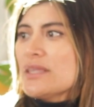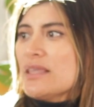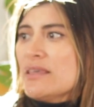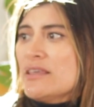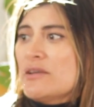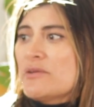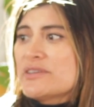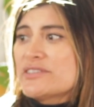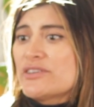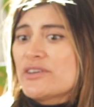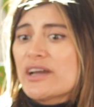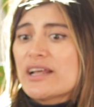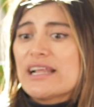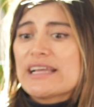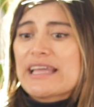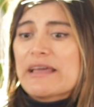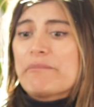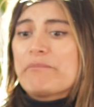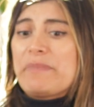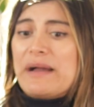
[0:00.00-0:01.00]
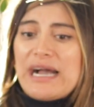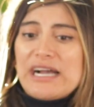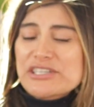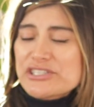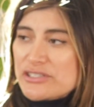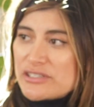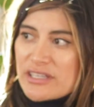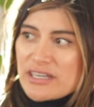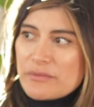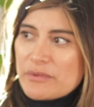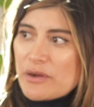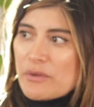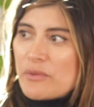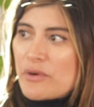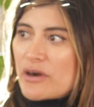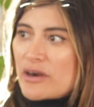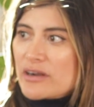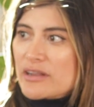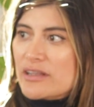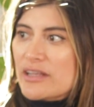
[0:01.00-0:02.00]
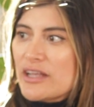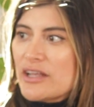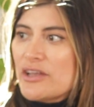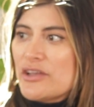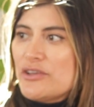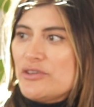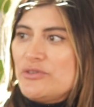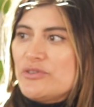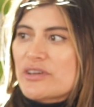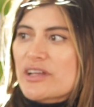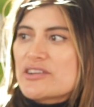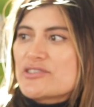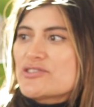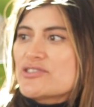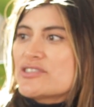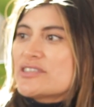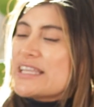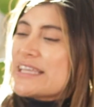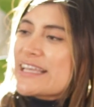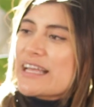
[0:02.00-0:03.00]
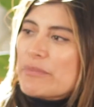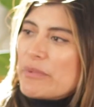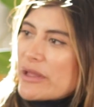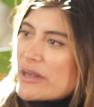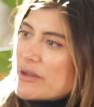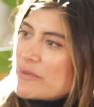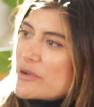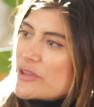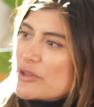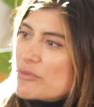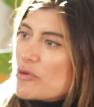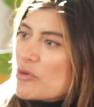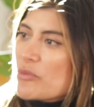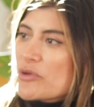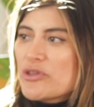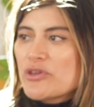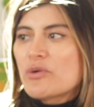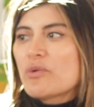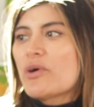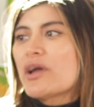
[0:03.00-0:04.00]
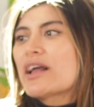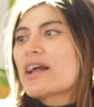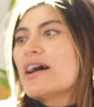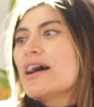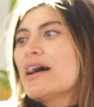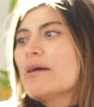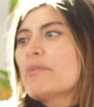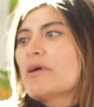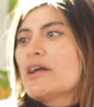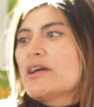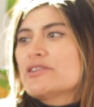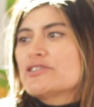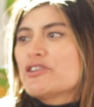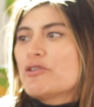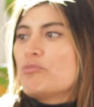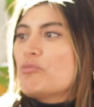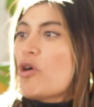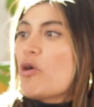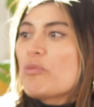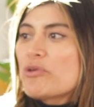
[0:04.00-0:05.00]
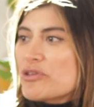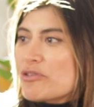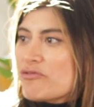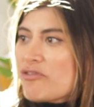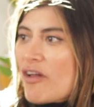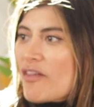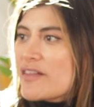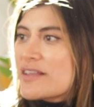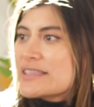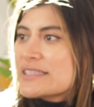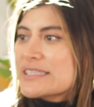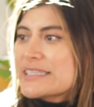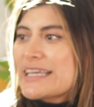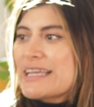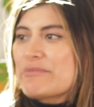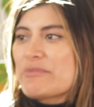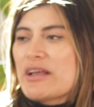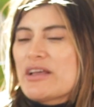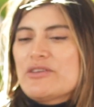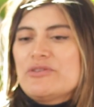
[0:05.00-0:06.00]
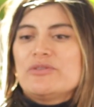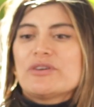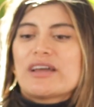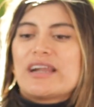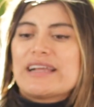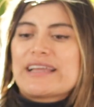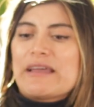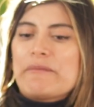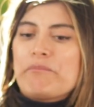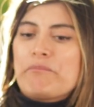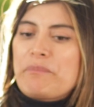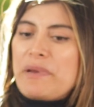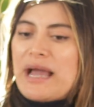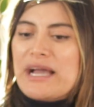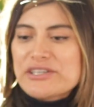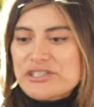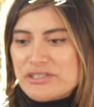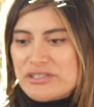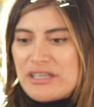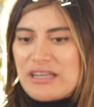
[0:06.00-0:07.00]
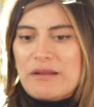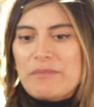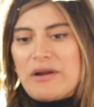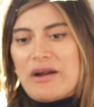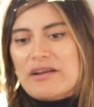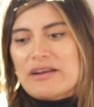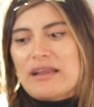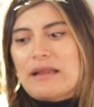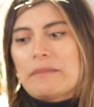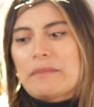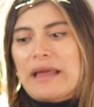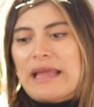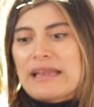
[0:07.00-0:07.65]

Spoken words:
He was, you gotta get passionate about work. You gotta just think about it the moment you wake up, the moment you fall asleep. You gotta get passionate about it.